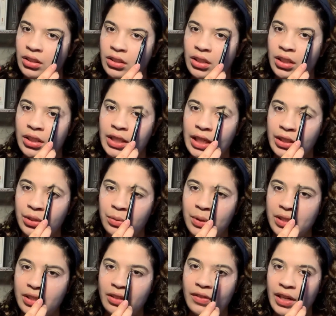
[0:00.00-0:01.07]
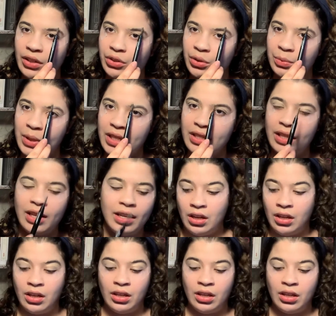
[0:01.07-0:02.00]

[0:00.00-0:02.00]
to The Tattooist of Auschwitz. It